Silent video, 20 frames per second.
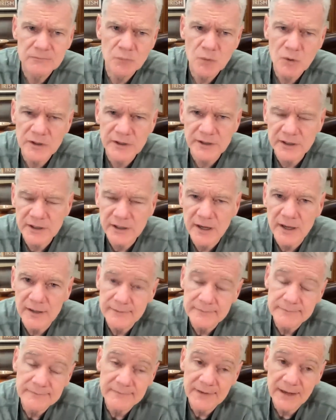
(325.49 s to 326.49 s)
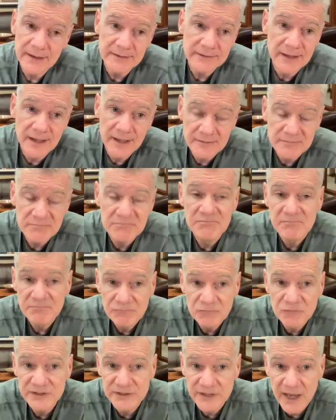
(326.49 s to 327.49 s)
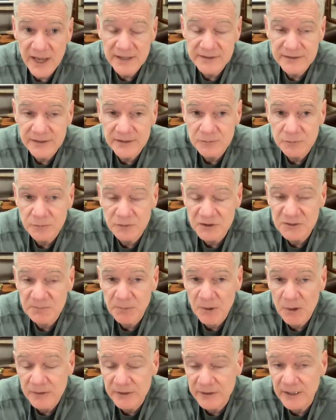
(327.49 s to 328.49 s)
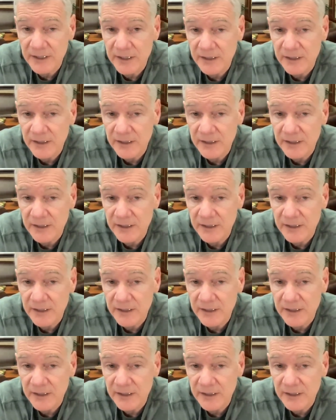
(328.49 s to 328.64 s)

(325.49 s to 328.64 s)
we're going to cut, and then risk assets will explode